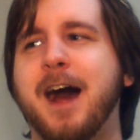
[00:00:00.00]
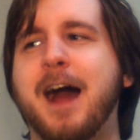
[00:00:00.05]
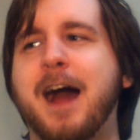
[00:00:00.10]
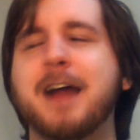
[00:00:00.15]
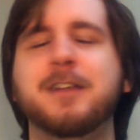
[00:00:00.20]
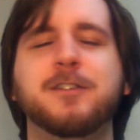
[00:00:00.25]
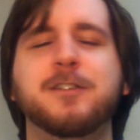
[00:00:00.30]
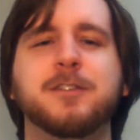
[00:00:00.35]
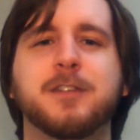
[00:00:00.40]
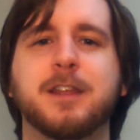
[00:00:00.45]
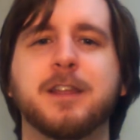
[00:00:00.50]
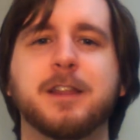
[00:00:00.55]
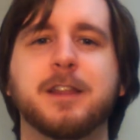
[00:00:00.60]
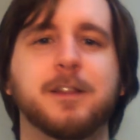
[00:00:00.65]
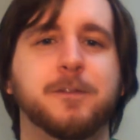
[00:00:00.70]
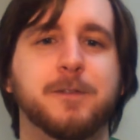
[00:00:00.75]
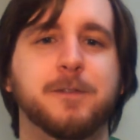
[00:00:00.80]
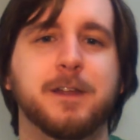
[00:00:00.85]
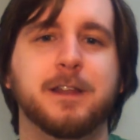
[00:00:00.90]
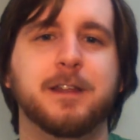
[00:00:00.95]
I just get
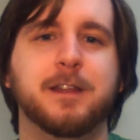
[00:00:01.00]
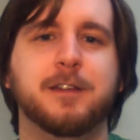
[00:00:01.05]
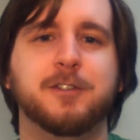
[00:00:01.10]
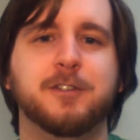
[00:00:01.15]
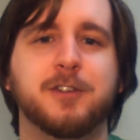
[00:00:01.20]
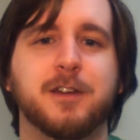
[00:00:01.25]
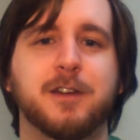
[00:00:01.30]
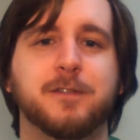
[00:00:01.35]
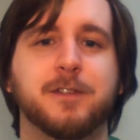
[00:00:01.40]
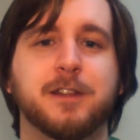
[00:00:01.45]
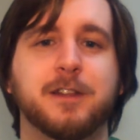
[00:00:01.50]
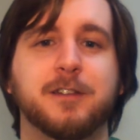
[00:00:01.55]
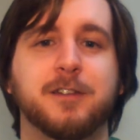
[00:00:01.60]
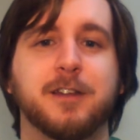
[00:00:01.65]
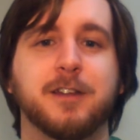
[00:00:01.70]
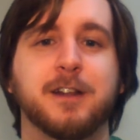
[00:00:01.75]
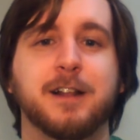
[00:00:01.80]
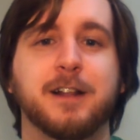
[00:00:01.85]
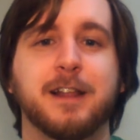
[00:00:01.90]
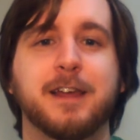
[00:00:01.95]
the feeling Shufflin's
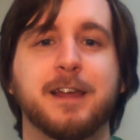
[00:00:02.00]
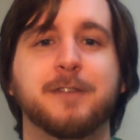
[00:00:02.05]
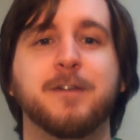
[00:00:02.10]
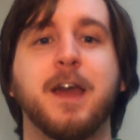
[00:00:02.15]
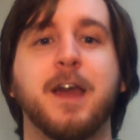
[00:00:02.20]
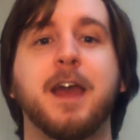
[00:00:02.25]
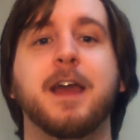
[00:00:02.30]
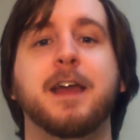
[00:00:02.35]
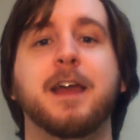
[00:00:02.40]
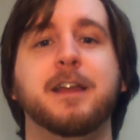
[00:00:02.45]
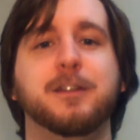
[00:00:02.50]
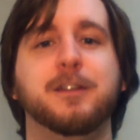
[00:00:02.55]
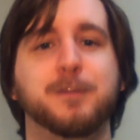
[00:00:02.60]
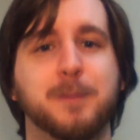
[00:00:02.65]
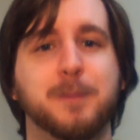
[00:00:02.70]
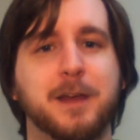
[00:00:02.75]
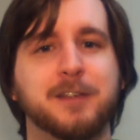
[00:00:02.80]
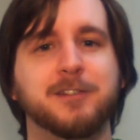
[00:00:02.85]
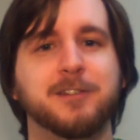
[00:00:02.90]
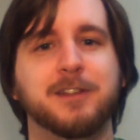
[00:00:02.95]
going to live,
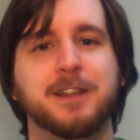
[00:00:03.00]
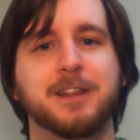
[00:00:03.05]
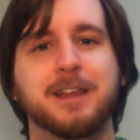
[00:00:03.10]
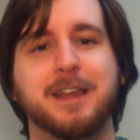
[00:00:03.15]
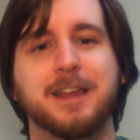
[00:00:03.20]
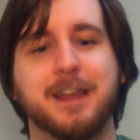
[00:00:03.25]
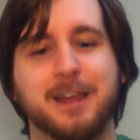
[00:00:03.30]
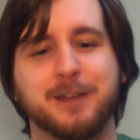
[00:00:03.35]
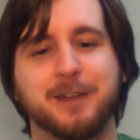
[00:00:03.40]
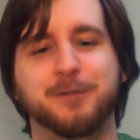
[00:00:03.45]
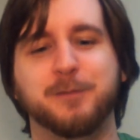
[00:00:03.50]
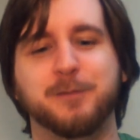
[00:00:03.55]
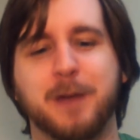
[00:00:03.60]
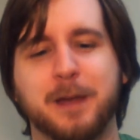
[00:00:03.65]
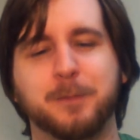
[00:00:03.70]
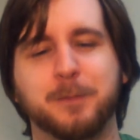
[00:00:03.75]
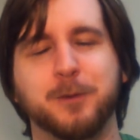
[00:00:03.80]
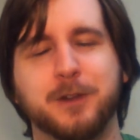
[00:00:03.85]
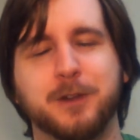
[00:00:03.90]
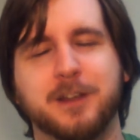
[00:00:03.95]
especially if
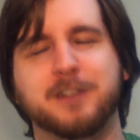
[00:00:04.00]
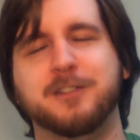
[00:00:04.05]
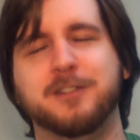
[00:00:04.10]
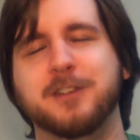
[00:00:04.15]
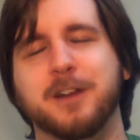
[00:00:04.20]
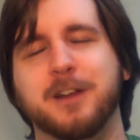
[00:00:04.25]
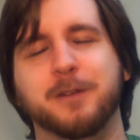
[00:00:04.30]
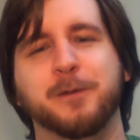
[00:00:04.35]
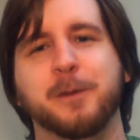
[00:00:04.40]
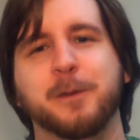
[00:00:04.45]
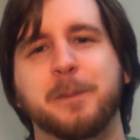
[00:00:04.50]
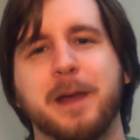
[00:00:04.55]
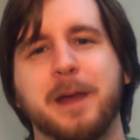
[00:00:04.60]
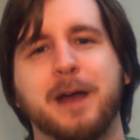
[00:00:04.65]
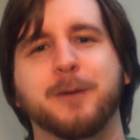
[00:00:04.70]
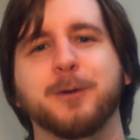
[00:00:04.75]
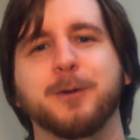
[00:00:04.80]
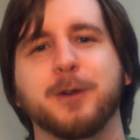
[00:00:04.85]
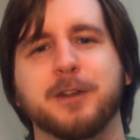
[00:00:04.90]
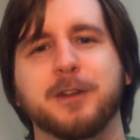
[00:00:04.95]
my prediction of her
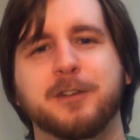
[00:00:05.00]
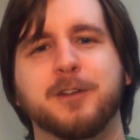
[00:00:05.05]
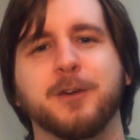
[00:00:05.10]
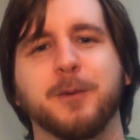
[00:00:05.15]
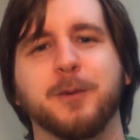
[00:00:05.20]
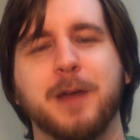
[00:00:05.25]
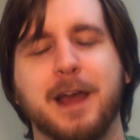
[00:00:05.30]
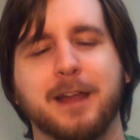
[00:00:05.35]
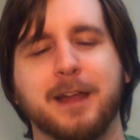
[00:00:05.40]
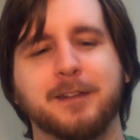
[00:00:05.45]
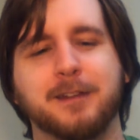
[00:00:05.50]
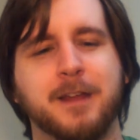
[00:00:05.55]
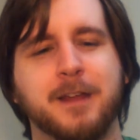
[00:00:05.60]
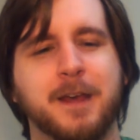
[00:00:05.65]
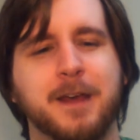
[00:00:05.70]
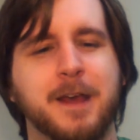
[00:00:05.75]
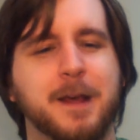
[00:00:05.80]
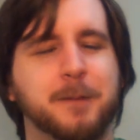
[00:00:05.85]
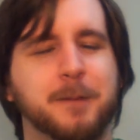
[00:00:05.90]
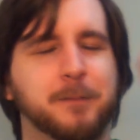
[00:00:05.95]
power is correct.
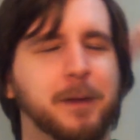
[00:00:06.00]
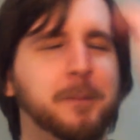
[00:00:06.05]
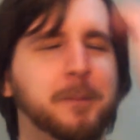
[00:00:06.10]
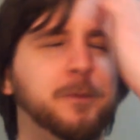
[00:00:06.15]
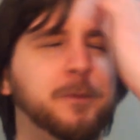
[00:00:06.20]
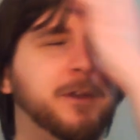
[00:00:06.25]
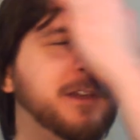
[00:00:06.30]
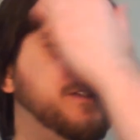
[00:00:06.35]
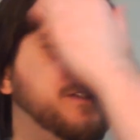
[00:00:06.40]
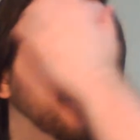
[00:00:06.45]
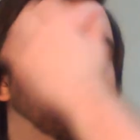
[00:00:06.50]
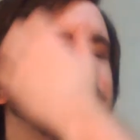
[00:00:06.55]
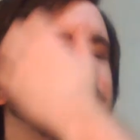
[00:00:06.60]
My prediction of